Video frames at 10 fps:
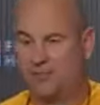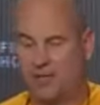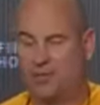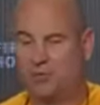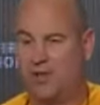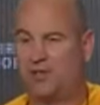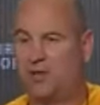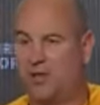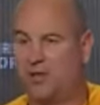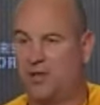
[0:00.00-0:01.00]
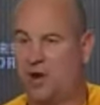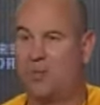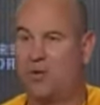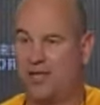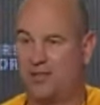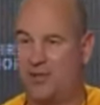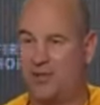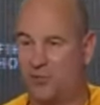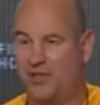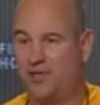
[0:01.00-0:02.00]
of weeks ago against Auburn has been
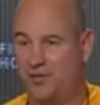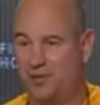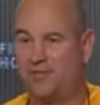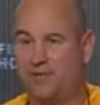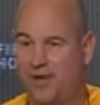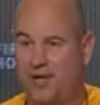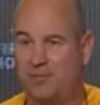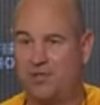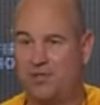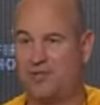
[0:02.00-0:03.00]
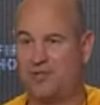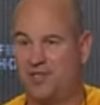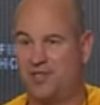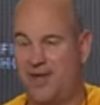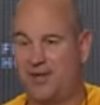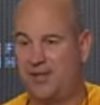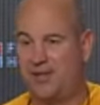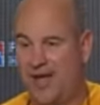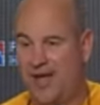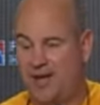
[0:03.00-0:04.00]
really good for him, just for the speed of the
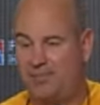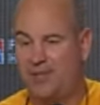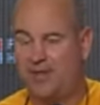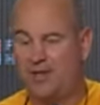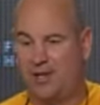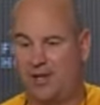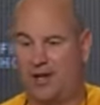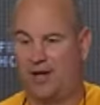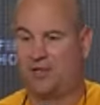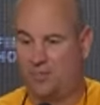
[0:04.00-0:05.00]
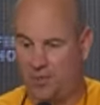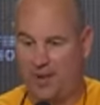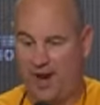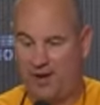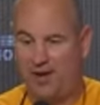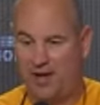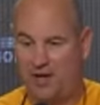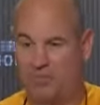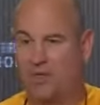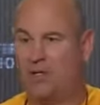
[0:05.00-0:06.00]
game to prepare
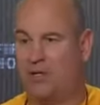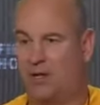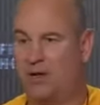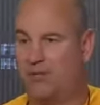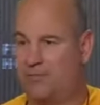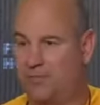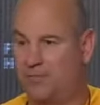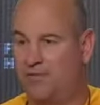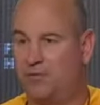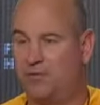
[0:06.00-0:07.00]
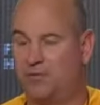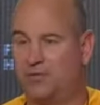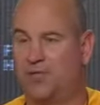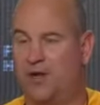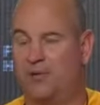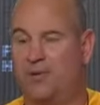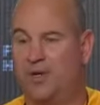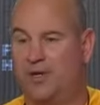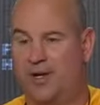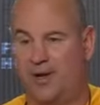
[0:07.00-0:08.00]
him for the future. So
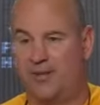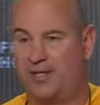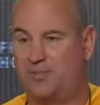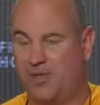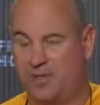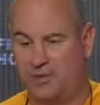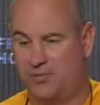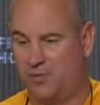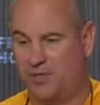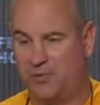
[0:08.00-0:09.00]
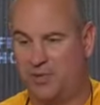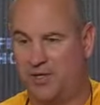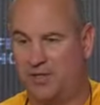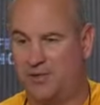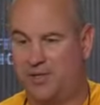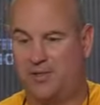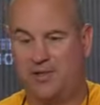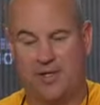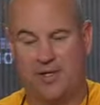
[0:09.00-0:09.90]
that's been really, really good.